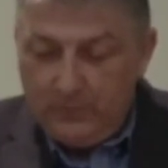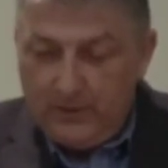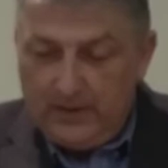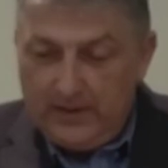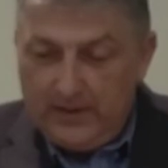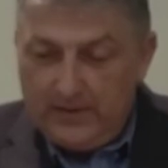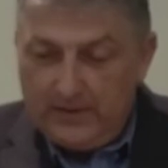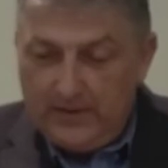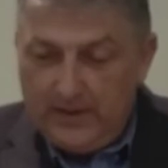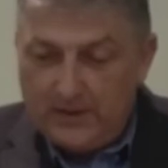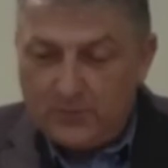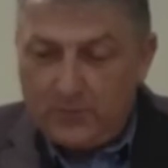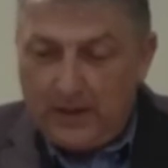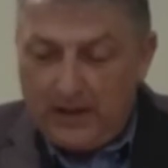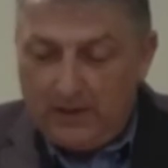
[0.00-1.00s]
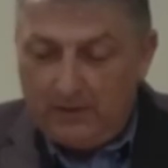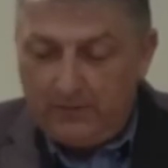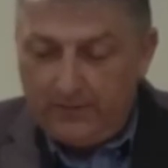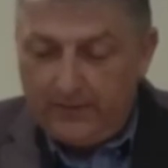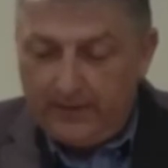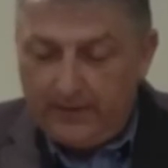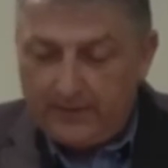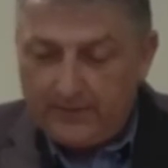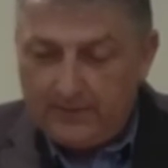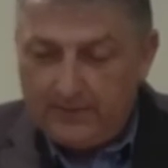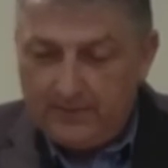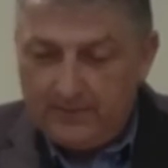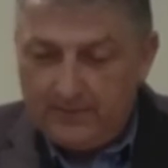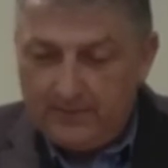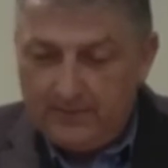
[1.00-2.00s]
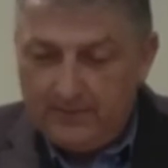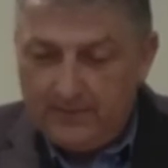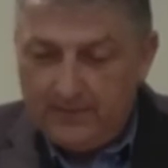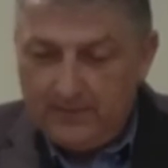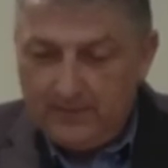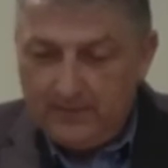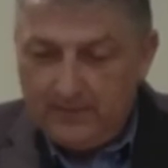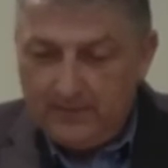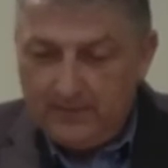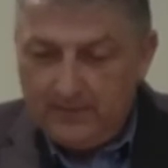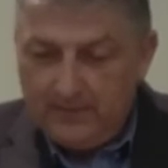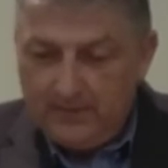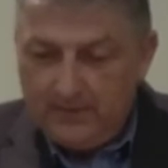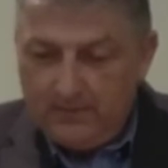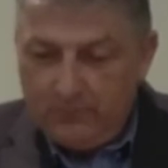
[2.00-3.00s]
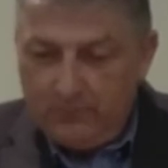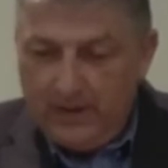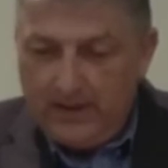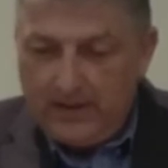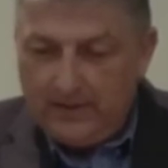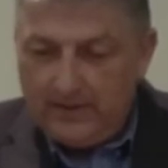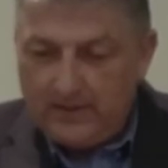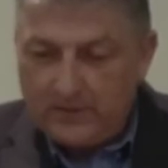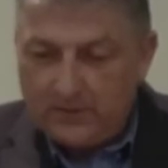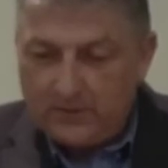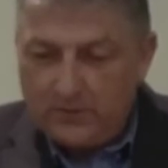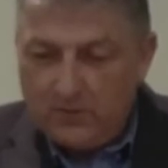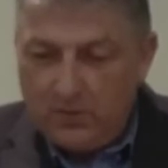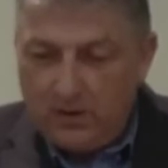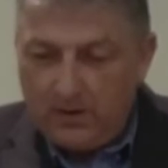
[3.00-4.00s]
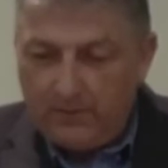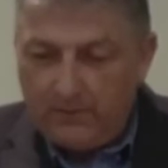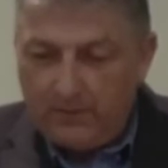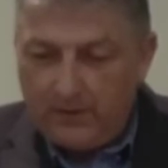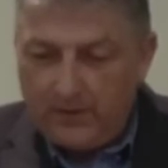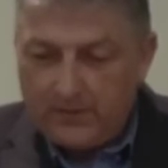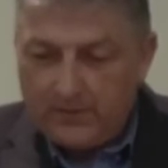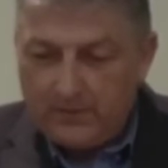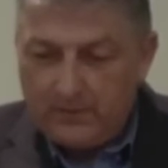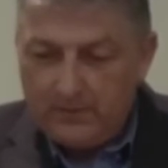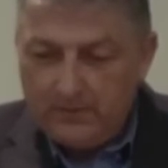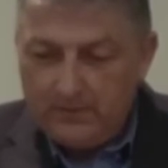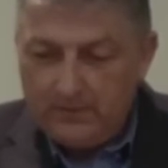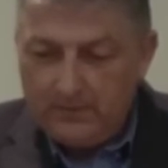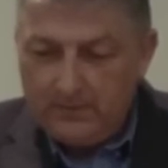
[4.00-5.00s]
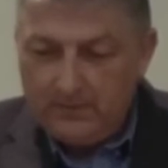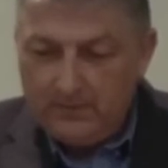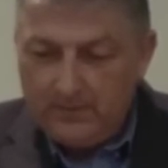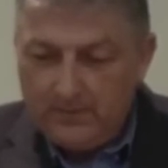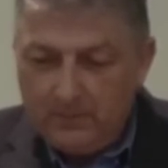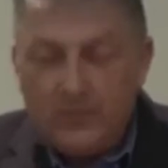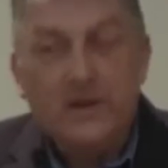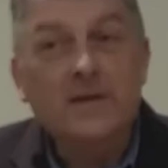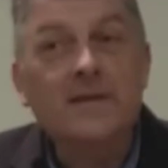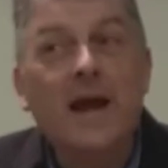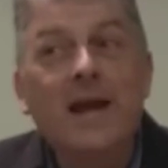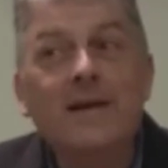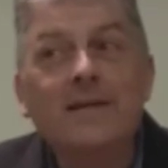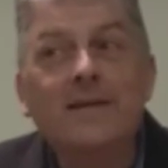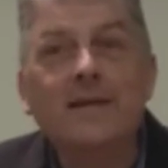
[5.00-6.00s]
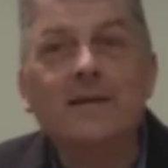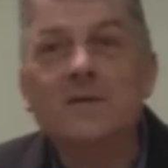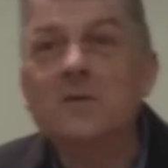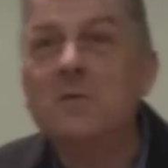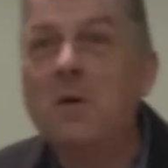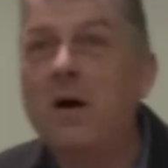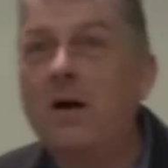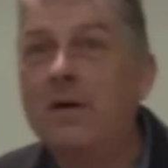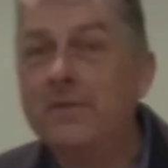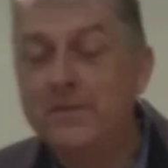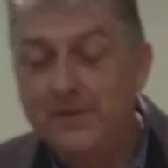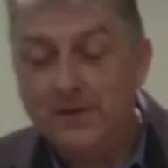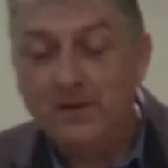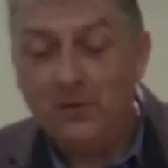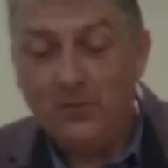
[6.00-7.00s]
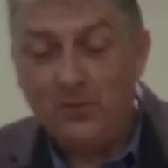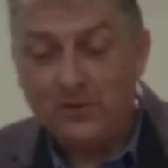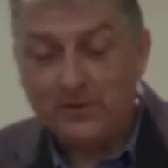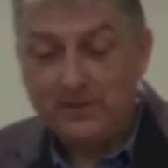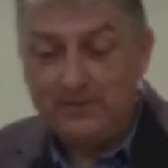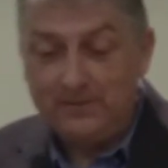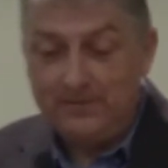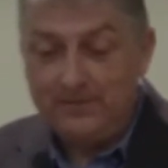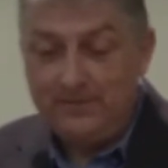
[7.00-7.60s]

We need His power for that. Many things are too hard for us, but is anything too hard for the Lord?